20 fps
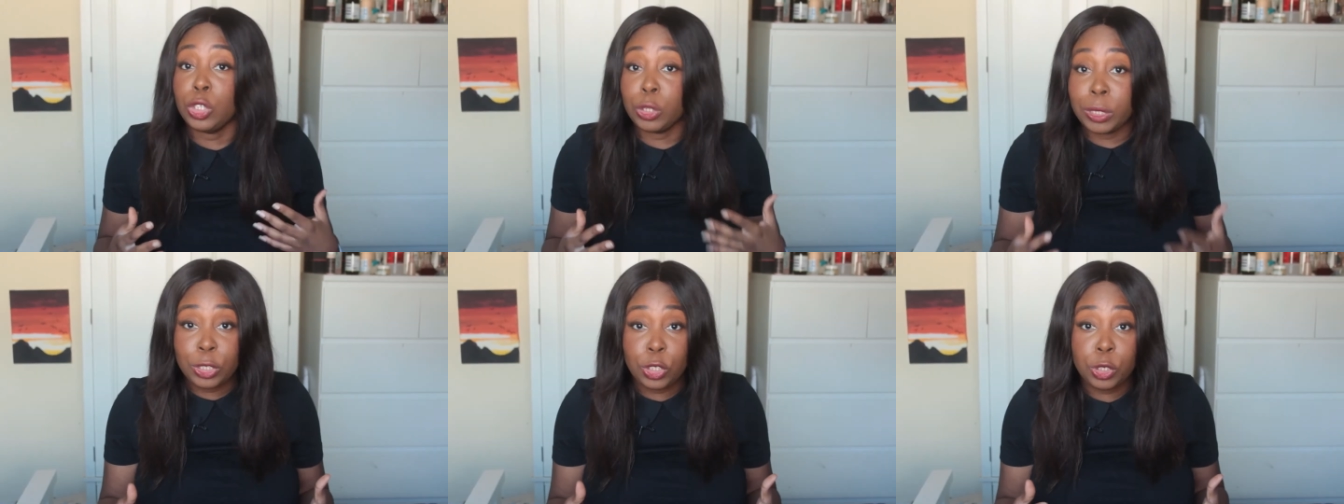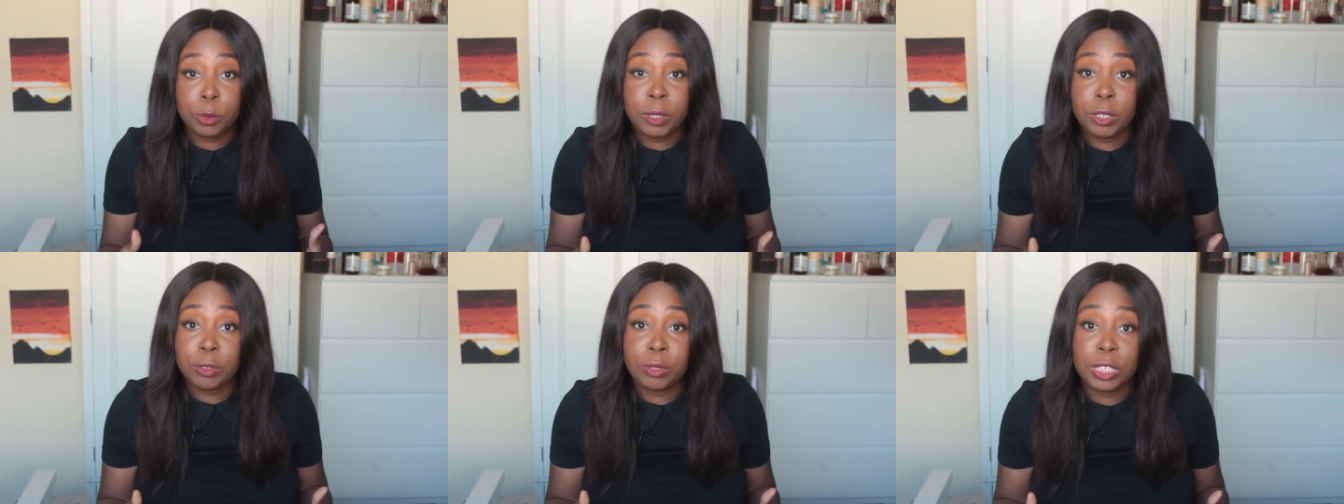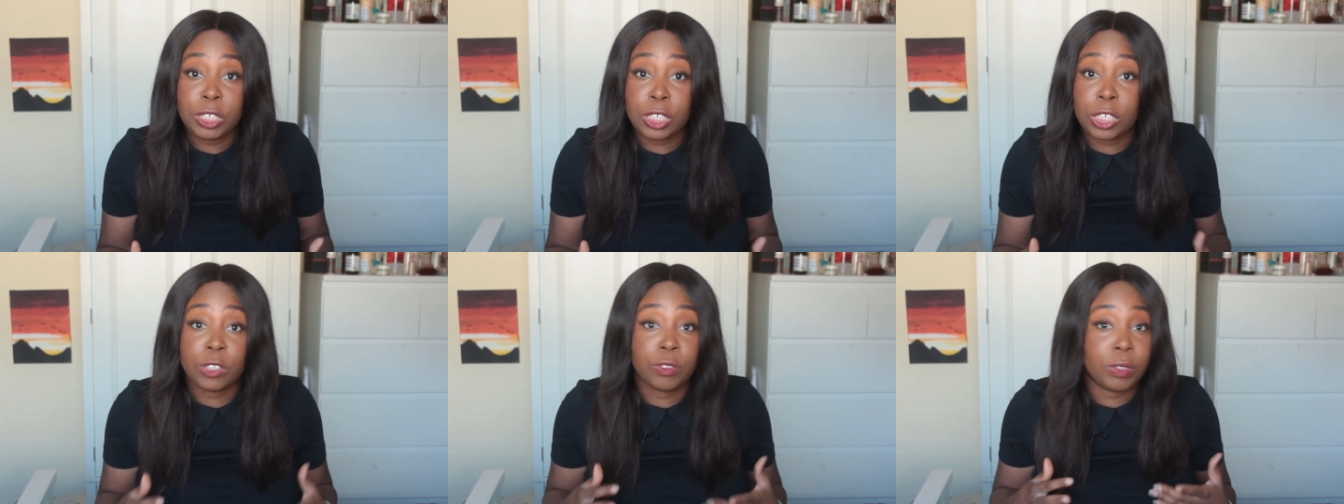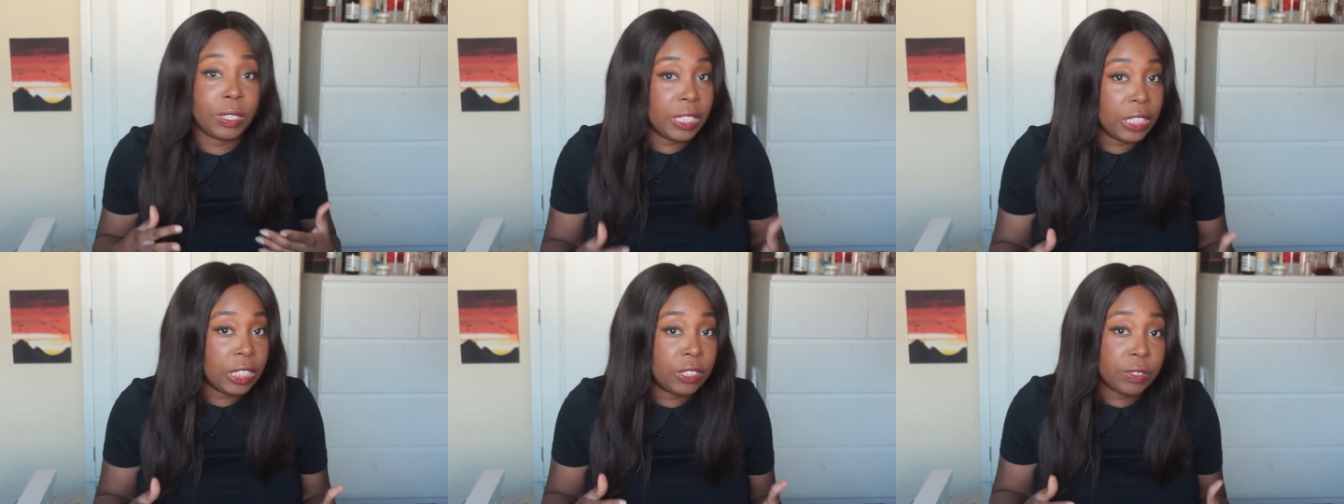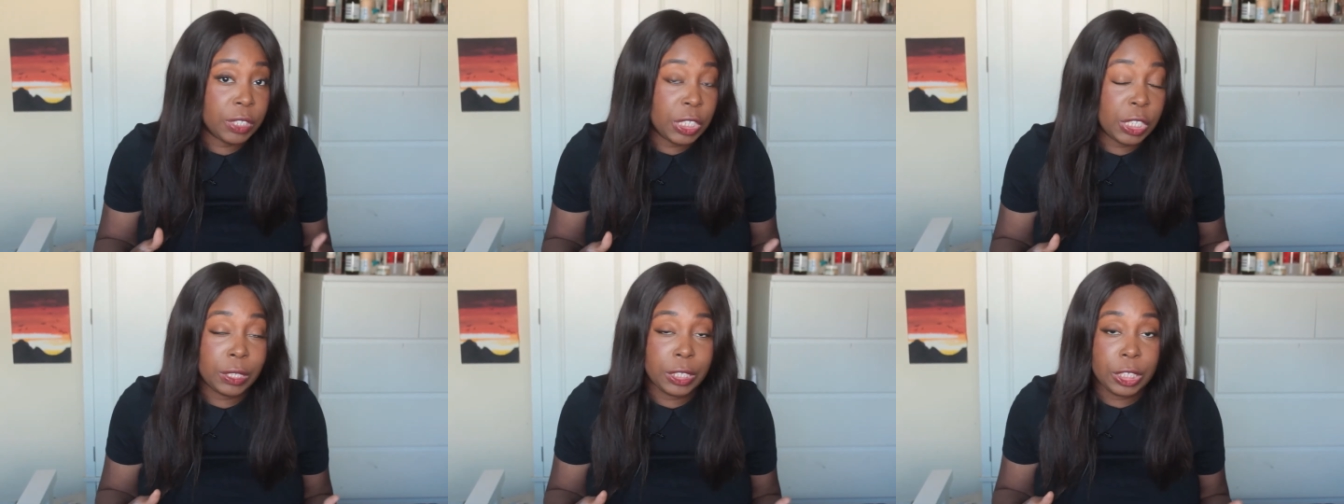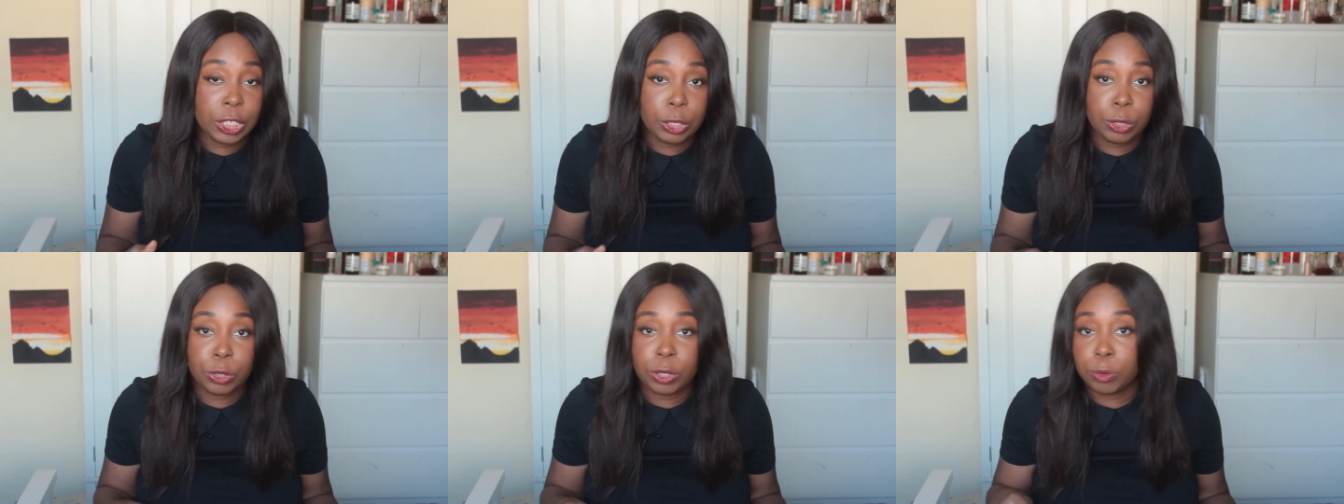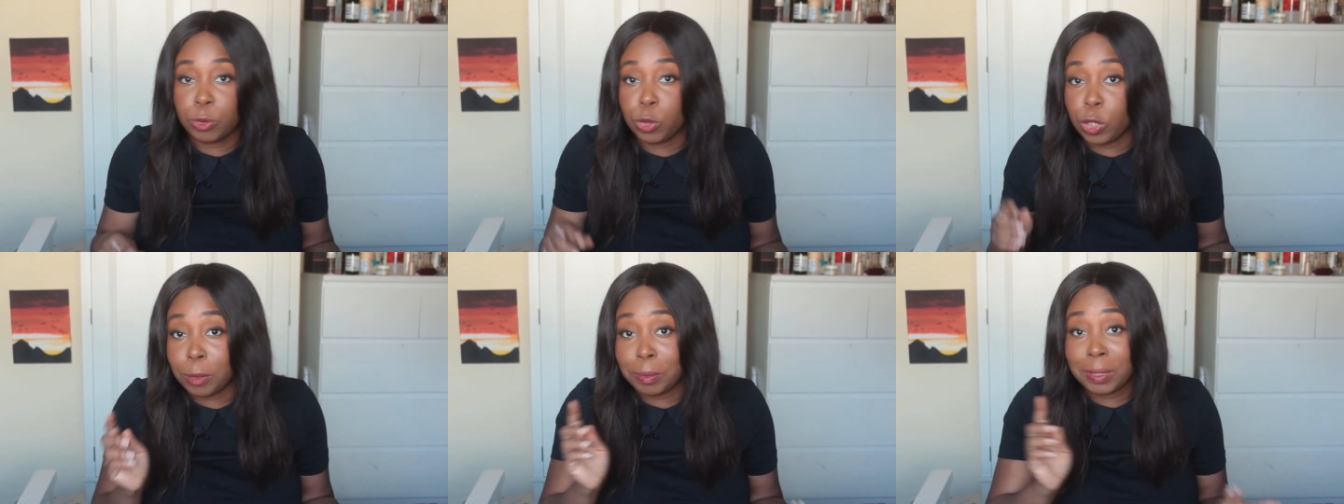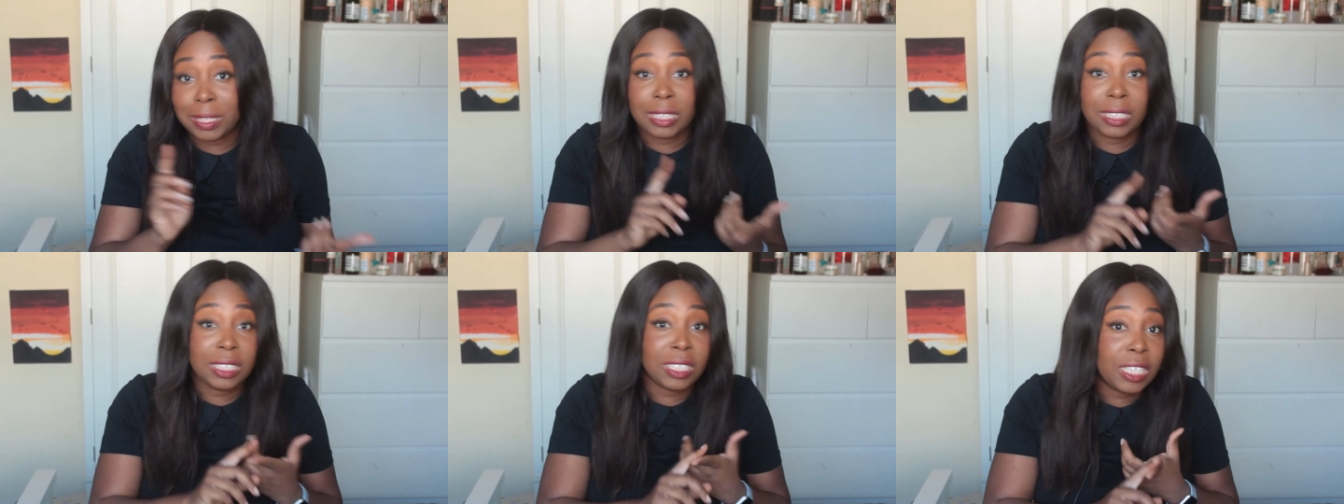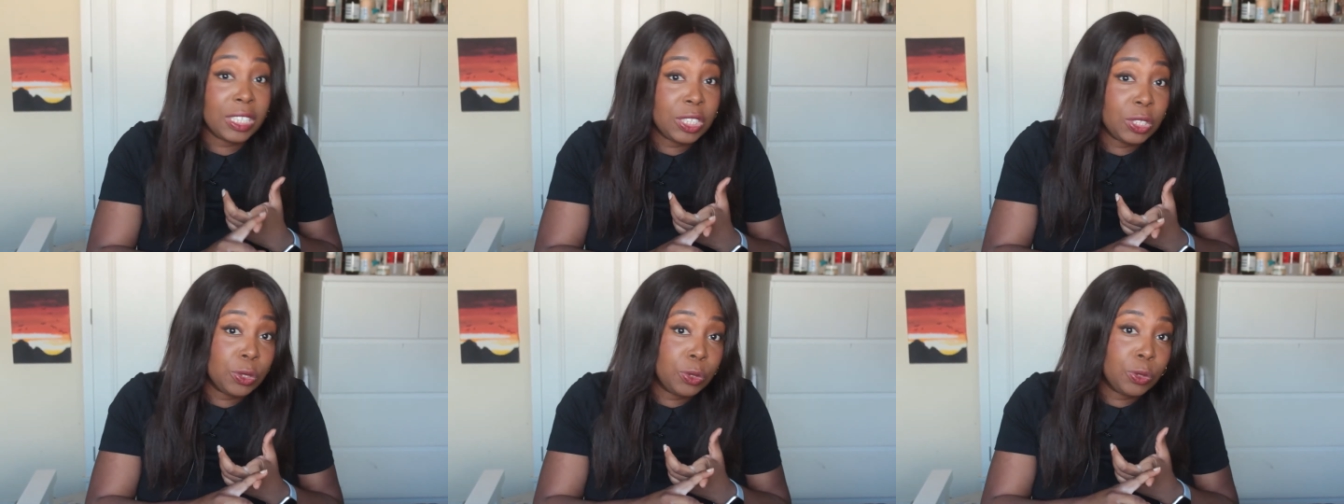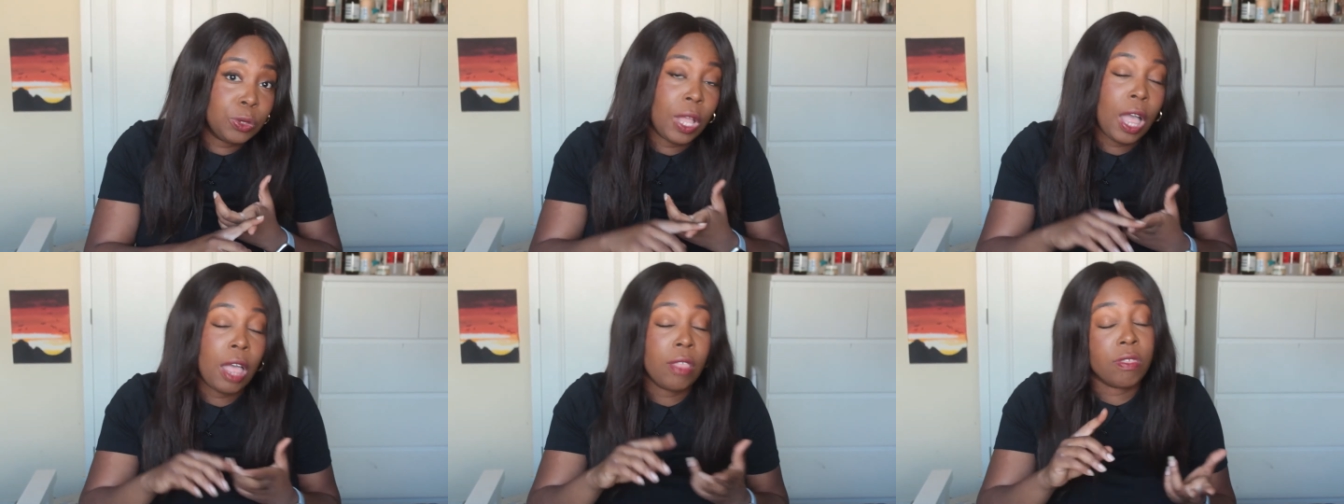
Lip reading: So I do my research for each video I do, so I'm talking about the title,